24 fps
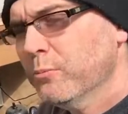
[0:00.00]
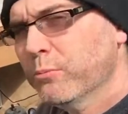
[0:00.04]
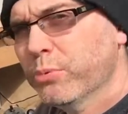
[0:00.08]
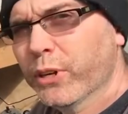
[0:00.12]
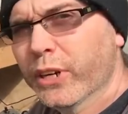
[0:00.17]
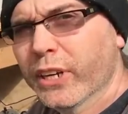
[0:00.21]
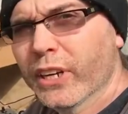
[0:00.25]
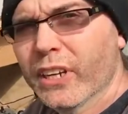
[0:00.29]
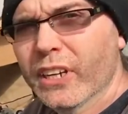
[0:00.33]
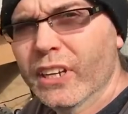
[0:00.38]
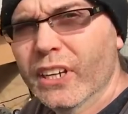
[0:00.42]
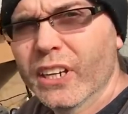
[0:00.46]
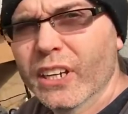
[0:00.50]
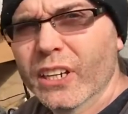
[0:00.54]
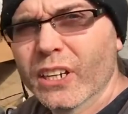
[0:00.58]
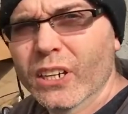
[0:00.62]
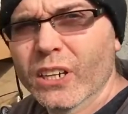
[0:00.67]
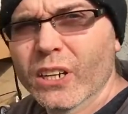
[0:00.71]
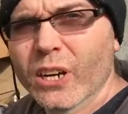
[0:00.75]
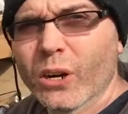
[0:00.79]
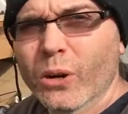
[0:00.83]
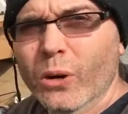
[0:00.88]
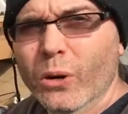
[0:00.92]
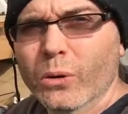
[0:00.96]
bringing
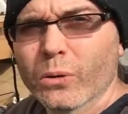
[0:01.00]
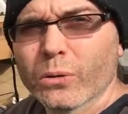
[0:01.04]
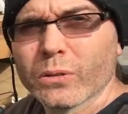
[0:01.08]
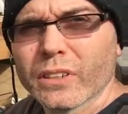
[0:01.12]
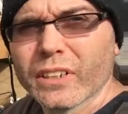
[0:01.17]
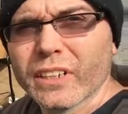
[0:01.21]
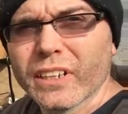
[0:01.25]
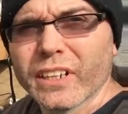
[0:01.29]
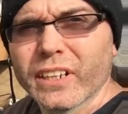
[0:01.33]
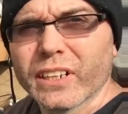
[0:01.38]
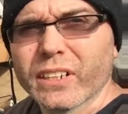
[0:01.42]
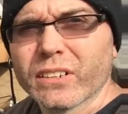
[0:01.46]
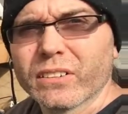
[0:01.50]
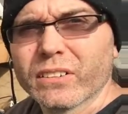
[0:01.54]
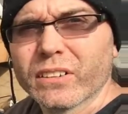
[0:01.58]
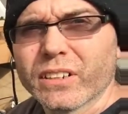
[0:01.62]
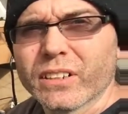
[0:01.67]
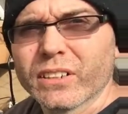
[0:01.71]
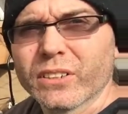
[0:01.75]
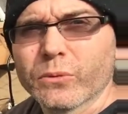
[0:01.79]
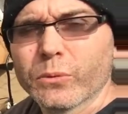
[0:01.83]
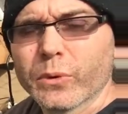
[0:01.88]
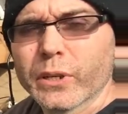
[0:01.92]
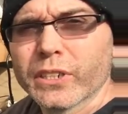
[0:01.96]
in cold air
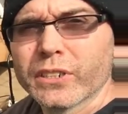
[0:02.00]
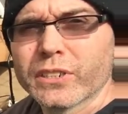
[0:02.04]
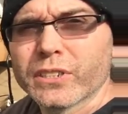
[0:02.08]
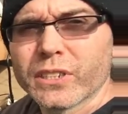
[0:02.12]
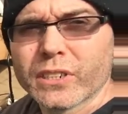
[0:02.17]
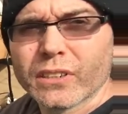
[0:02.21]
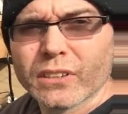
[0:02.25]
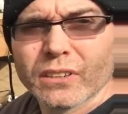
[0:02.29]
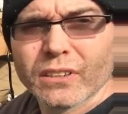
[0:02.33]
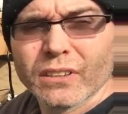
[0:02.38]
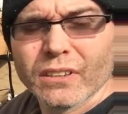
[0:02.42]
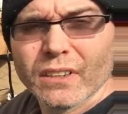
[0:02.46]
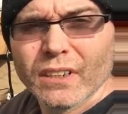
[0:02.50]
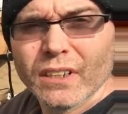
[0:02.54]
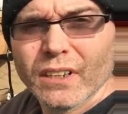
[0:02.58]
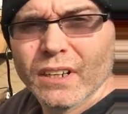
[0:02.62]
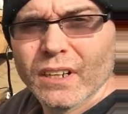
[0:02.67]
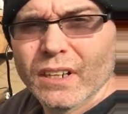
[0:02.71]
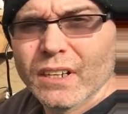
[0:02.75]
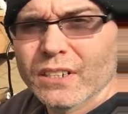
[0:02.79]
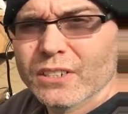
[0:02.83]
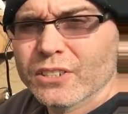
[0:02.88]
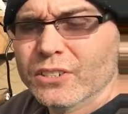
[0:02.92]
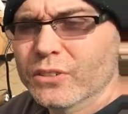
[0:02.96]
in the winter.
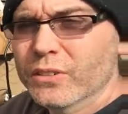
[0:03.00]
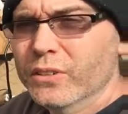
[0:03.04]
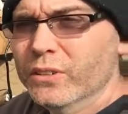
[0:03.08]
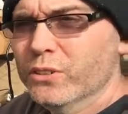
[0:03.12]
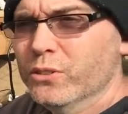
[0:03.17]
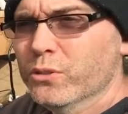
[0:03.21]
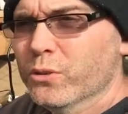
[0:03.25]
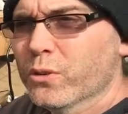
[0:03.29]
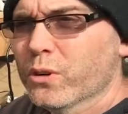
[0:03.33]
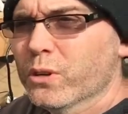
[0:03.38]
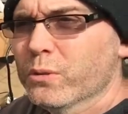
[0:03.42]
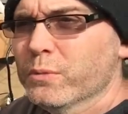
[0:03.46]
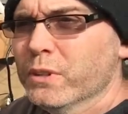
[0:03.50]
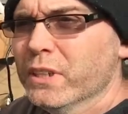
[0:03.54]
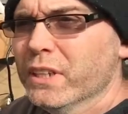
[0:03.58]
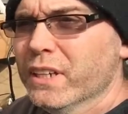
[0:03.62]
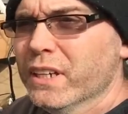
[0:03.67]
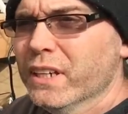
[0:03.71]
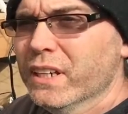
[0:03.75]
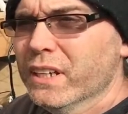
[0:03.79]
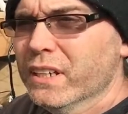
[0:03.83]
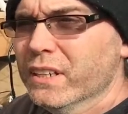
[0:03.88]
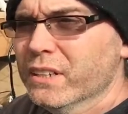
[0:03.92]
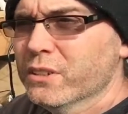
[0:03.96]
So
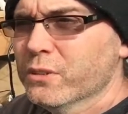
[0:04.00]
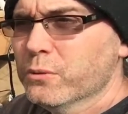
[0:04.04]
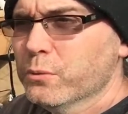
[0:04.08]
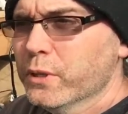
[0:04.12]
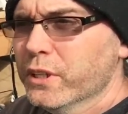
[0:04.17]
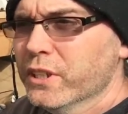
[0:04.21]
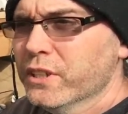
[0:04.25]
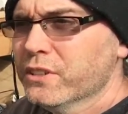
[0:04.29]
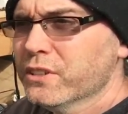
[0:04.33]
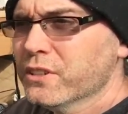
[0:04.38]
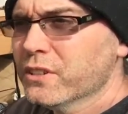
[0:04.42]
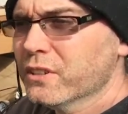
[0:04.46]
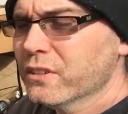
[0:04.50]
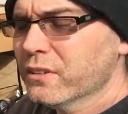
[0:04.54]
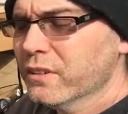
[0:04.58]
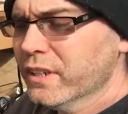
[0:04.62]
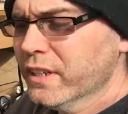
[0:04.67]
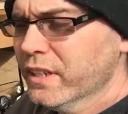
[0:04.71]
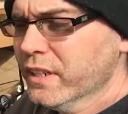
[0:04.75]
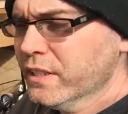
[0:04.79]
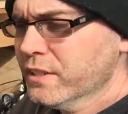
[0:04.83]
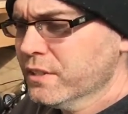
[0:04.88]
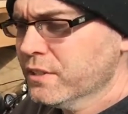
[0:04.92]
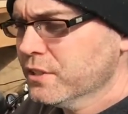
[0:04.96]
normally in the winter,
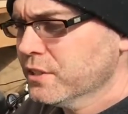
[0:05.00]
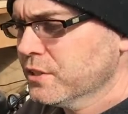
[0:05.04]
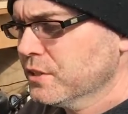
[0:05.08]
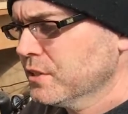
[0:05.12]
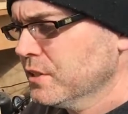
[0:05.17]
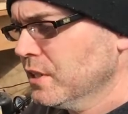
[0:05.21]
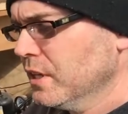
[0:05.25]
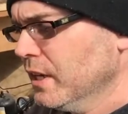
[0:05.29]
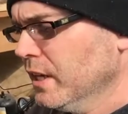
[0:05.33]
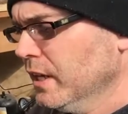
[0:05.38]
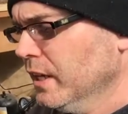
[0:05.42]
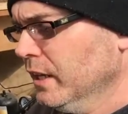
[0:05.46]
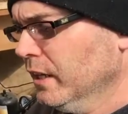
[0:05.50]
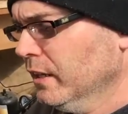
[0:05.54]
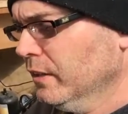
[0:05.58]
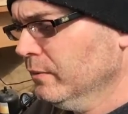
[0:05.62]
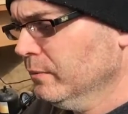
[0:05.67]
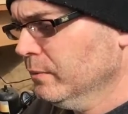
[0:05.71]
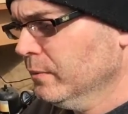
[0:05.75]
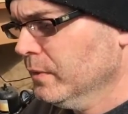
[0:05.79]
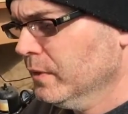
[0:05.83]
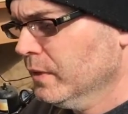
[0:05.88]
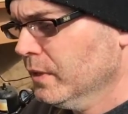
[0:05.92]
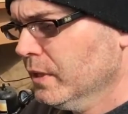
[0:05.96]
it's,
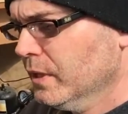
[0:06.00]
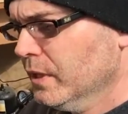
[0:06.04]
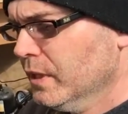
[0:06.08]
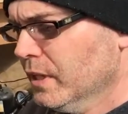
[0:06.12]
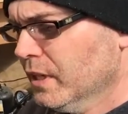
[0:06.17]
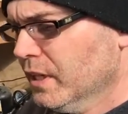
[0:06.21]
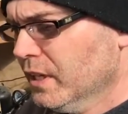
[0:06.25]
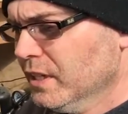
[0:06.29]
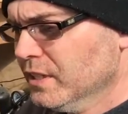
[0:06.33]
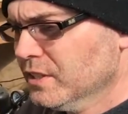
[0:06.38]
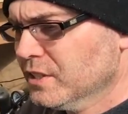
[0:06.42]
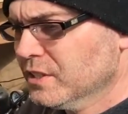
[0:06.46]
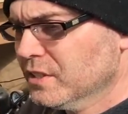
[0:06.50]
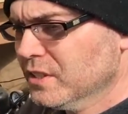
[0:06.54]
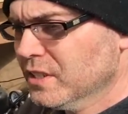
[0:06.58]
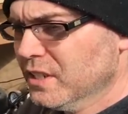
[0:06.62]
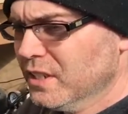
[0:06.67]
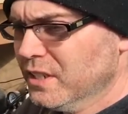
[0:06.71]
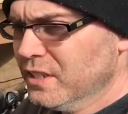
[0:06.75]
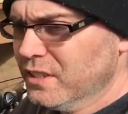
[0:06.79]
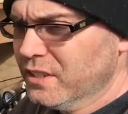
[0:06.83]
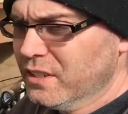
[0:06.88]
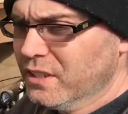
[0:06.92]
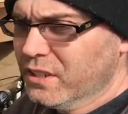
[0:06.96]
uh, it's
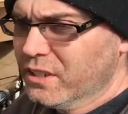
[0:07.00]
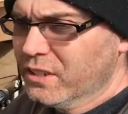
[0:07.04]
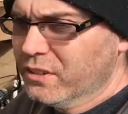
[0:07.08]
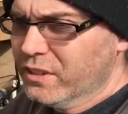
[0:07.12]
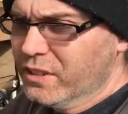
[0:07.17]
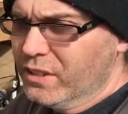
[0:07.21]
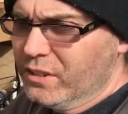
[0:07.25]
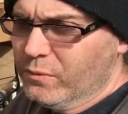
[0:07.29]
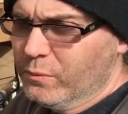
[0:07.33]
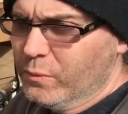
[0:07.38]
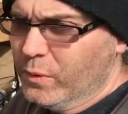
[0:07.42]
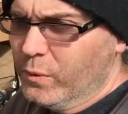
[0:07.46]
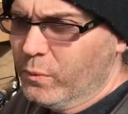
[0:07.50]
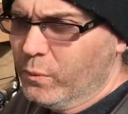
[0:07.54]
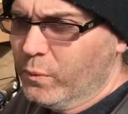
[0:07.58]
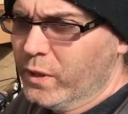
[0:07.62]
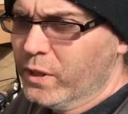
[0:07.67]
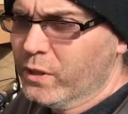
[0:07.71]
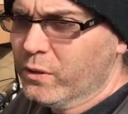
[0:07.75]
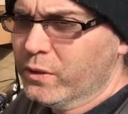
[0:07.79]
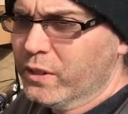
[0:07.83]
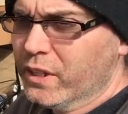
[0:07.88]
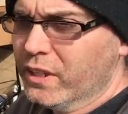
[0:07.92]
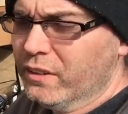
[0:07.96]
you know, we,
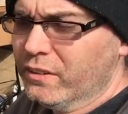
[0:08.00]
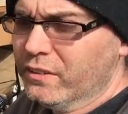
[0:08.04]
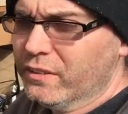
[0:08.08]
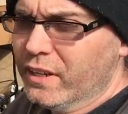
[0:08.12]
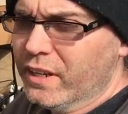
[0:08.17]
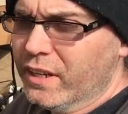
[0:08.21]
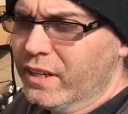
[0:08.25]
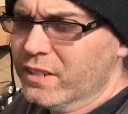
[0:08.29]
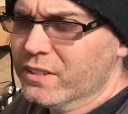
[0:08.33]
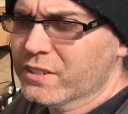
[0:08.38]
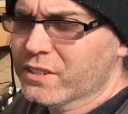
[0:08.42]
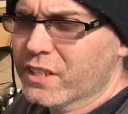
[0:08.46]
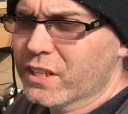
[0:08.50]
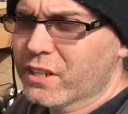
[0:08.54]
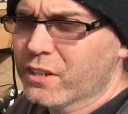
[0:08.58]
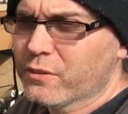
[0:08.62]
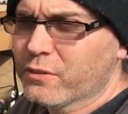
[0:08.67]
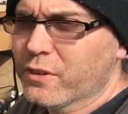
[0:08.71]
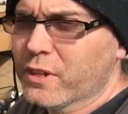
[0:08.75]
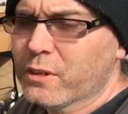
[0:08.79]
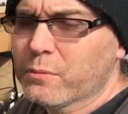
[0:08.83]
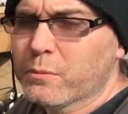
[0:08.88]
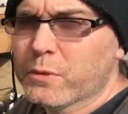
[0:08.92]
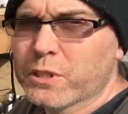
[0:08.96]
we don't get days that
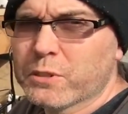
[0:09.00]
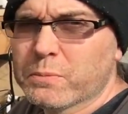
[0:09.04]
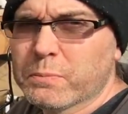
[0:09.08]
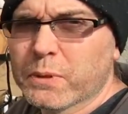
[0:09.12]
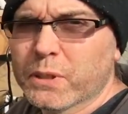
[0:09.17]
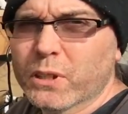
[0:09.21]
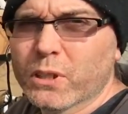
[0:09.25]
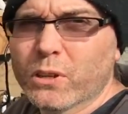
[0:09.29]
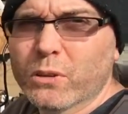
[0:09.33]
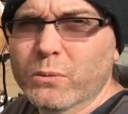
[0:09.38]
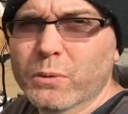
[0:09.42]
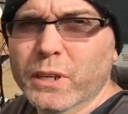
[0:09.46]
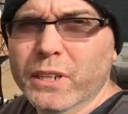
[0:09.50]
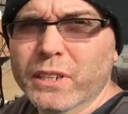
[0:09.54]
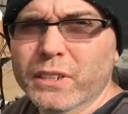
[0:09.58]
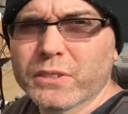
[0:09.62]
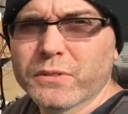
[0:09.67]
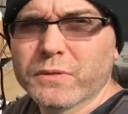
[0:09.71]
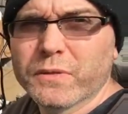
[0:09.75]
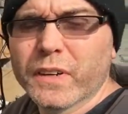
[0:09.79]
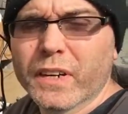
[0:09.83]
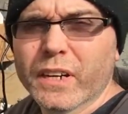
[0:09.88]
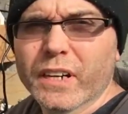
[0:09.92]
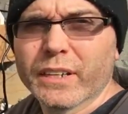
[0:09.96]
are very much below
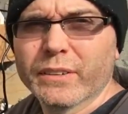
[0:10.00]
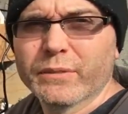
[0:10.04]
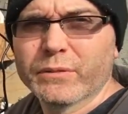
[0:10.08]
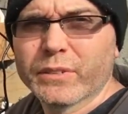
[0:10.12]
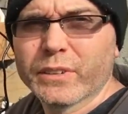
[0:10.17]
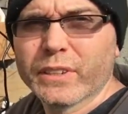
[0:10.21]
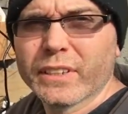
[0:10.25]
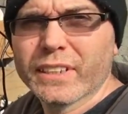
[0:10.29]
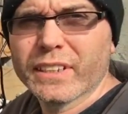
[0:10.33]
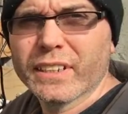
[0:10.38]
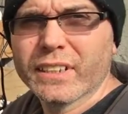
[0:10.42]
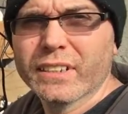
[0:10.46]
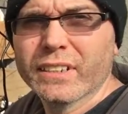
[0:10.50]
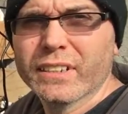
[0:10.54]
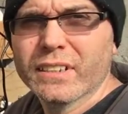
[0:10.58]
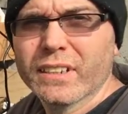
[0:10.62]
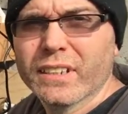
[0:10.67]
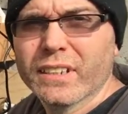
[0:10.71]
minus five really,